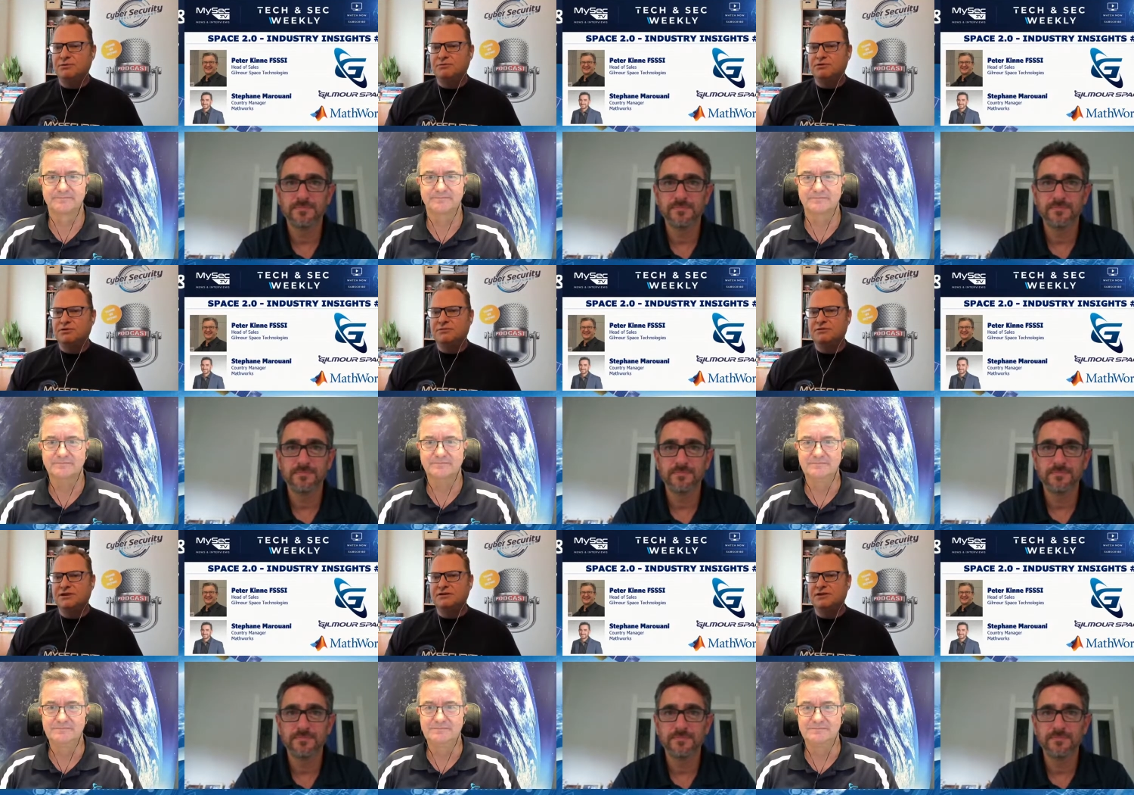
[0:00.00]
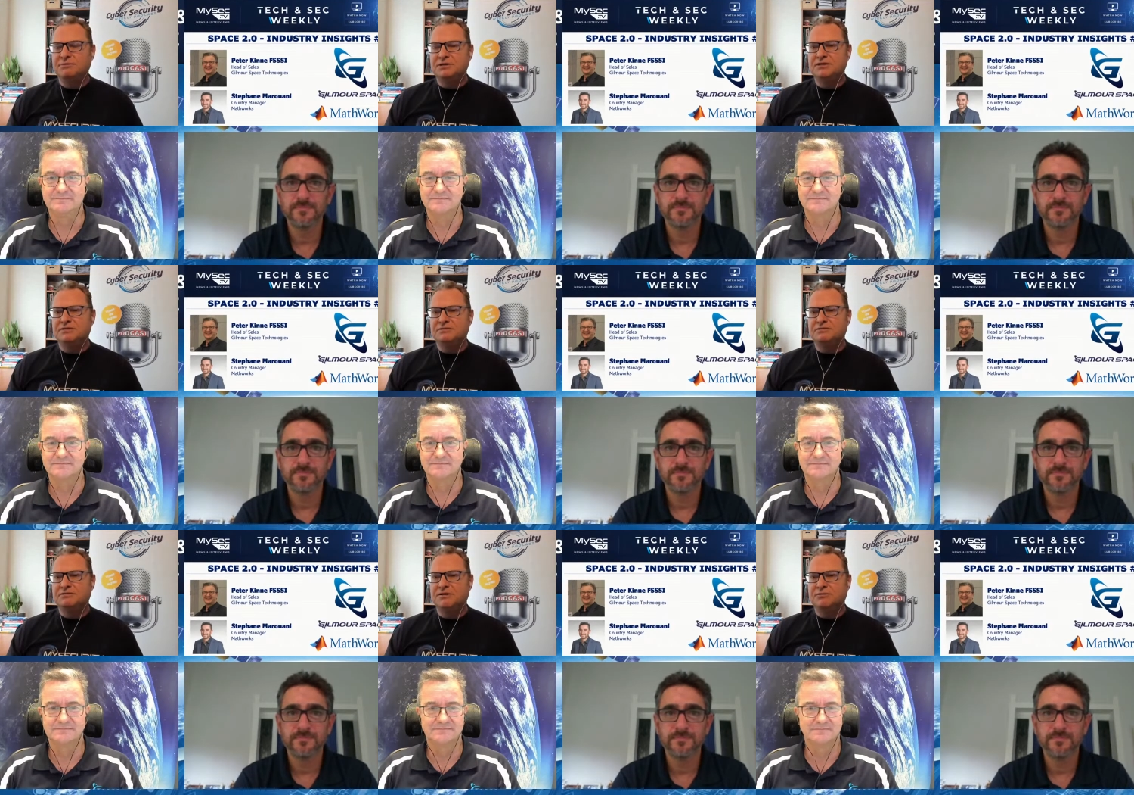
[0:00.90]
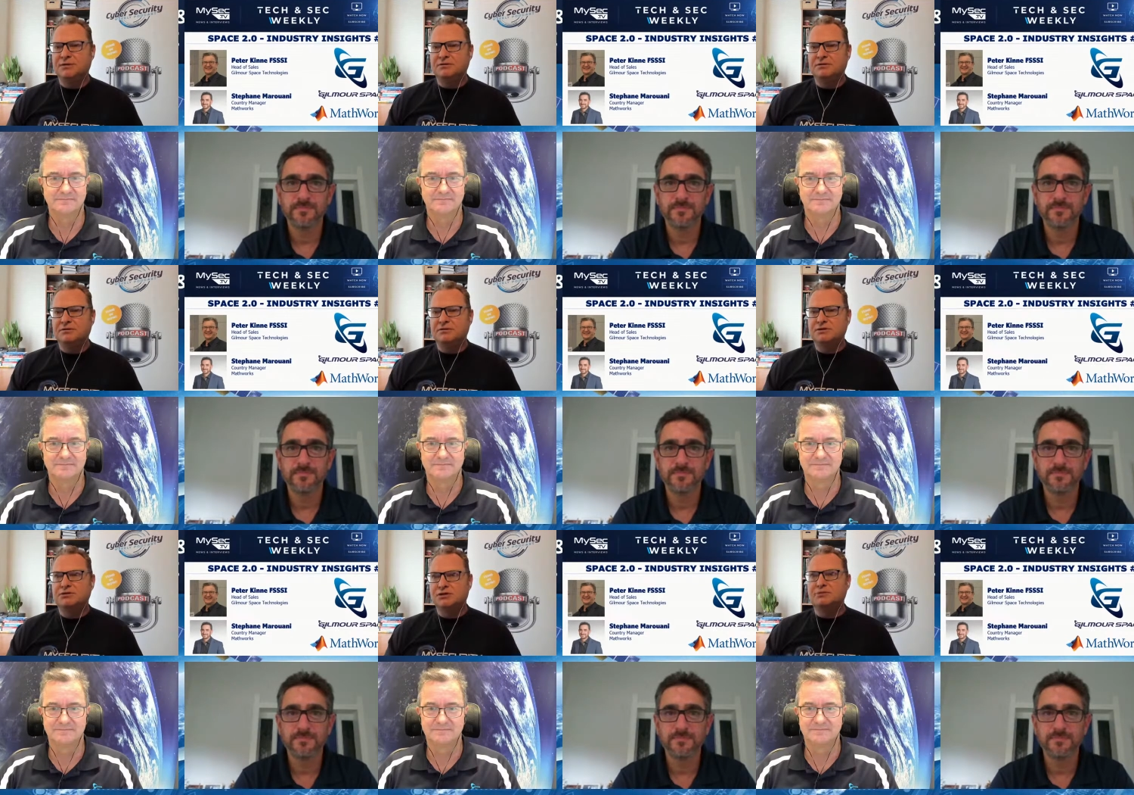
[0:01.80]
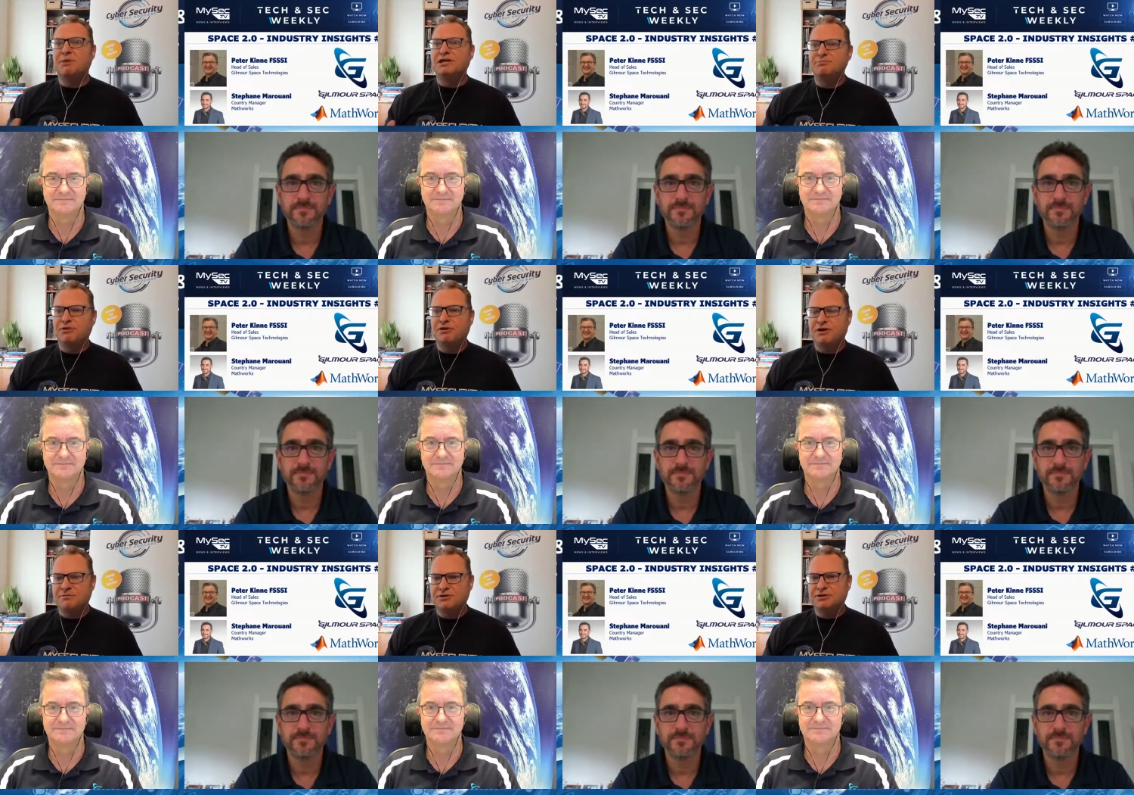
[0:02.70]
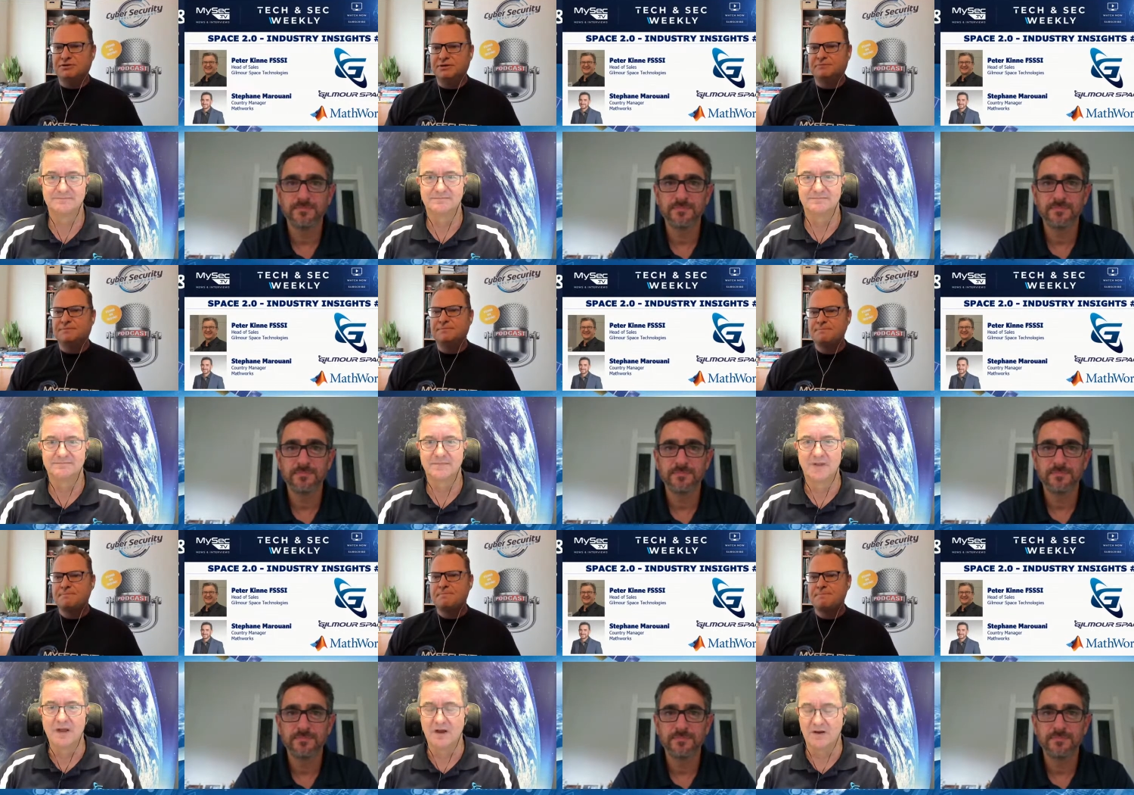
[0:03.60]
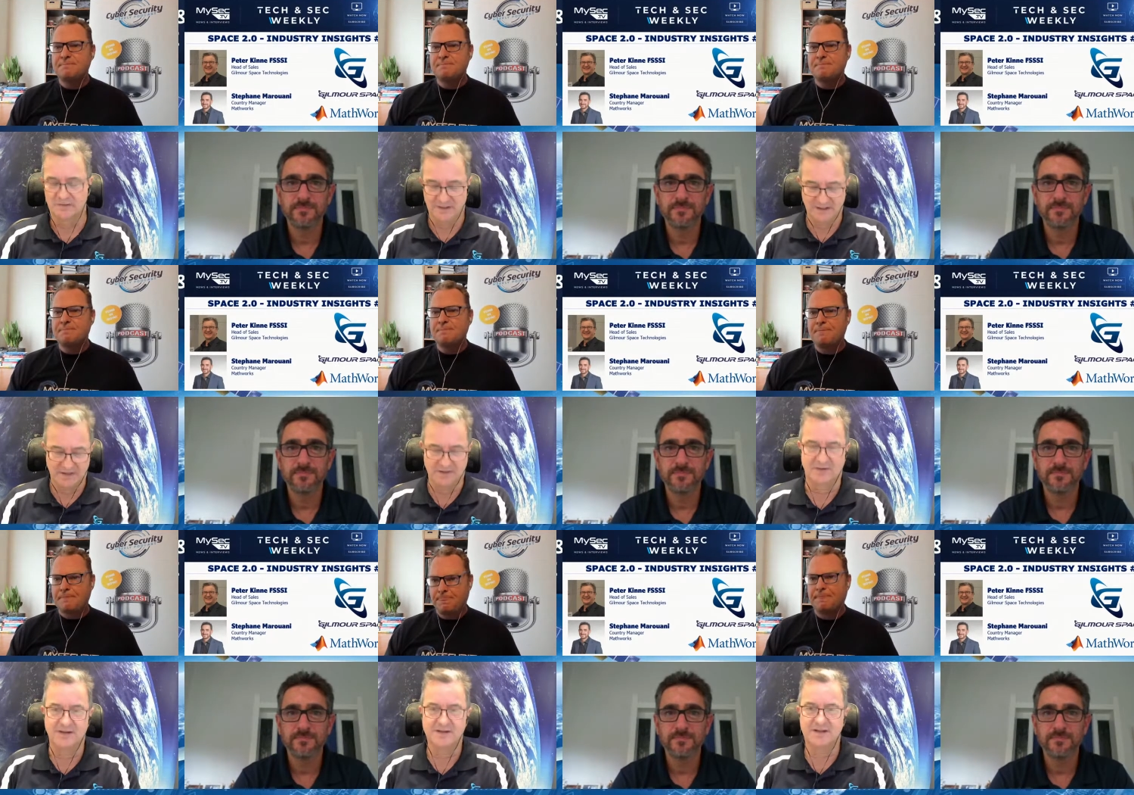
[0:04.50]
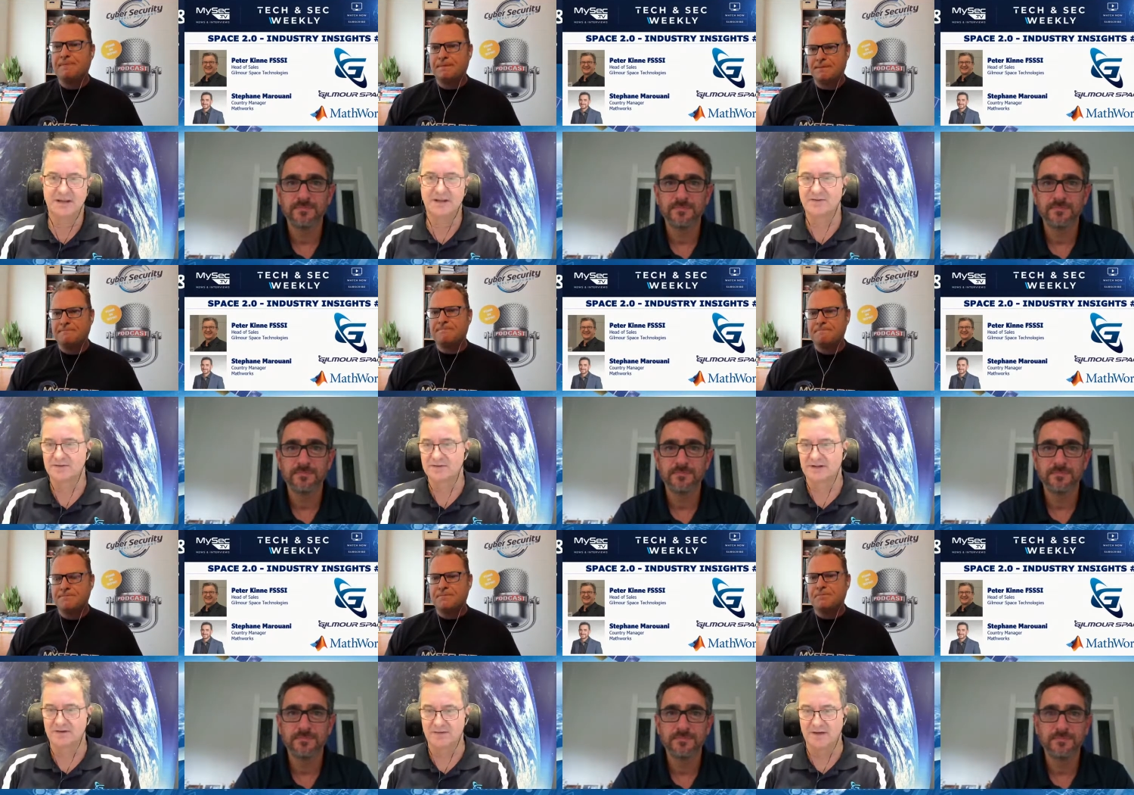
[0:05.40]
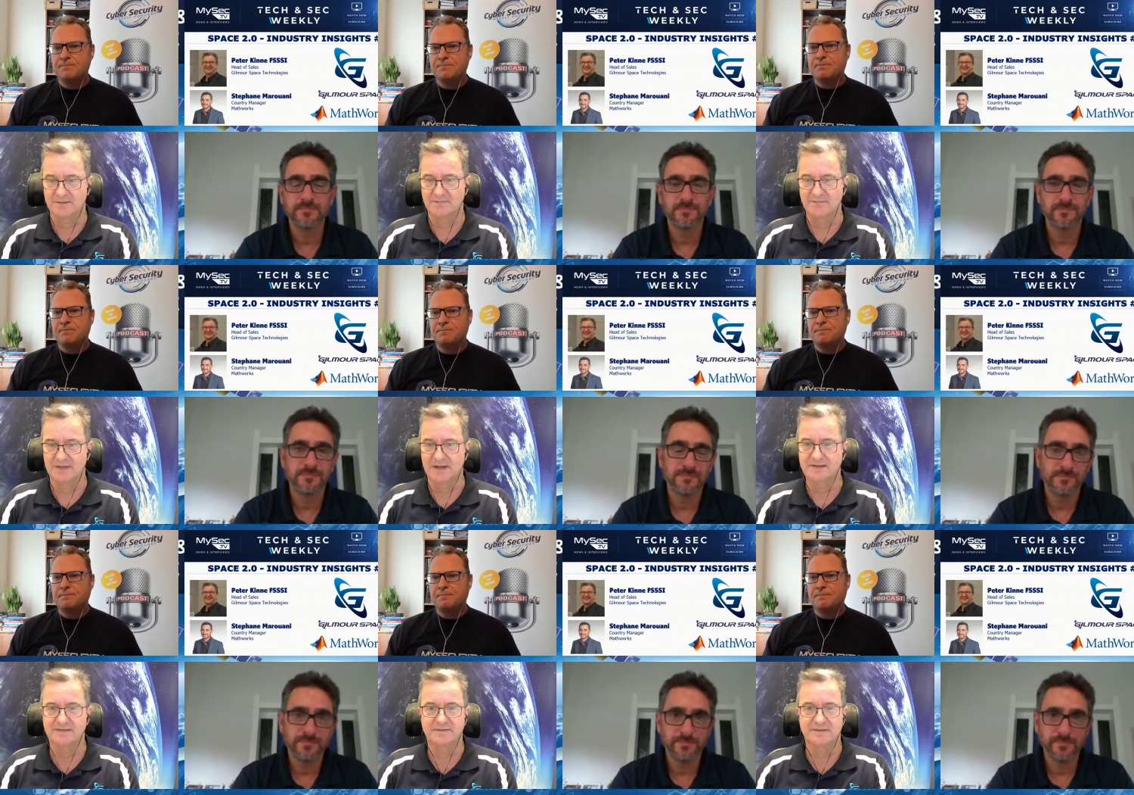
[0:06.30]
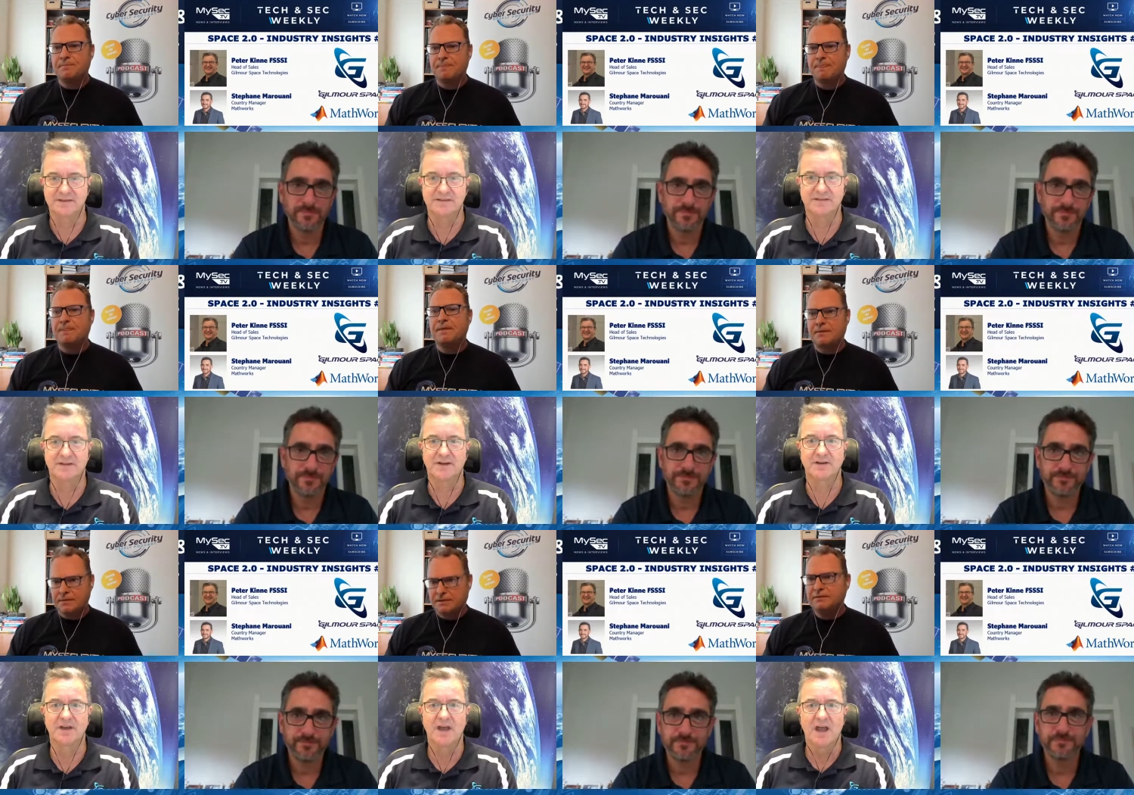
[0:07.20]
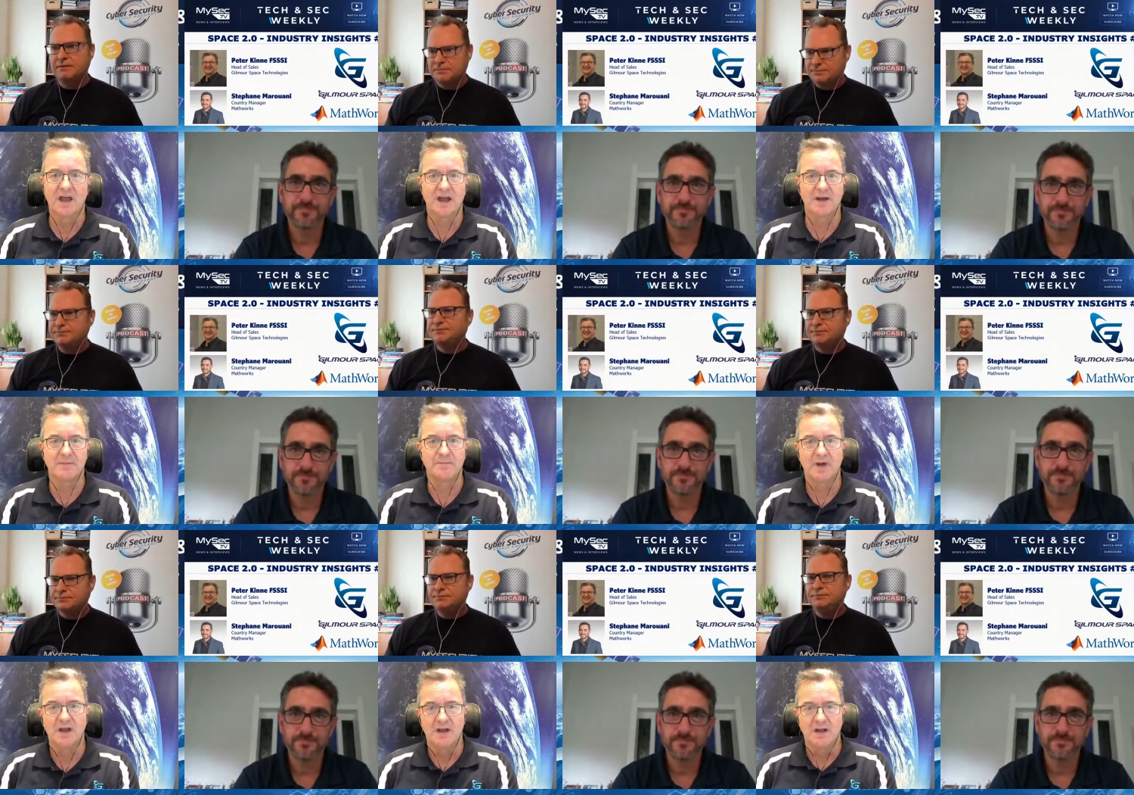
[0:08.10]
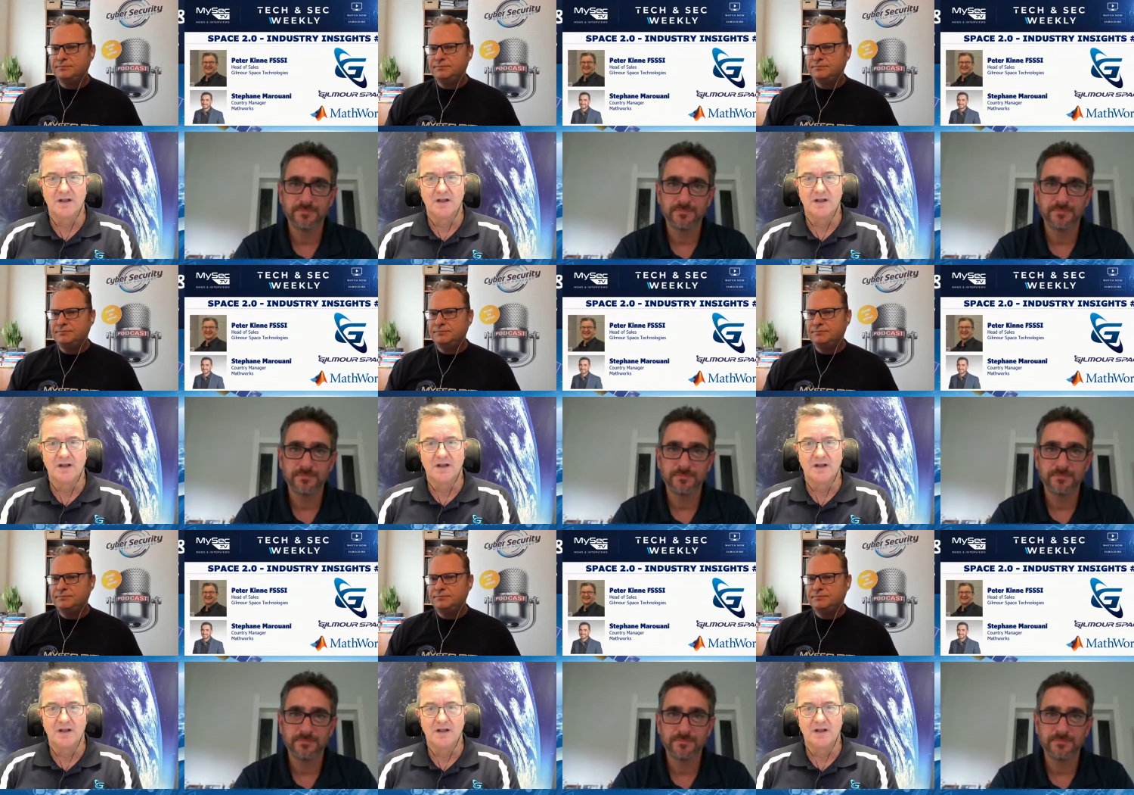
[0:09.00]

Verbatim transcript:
Speaker 1: sort of move into the business of, of what sort of space programs you're doing.
Speaker 2: Oh, thank you, Chris, and also um, thanks, Stefano. Um,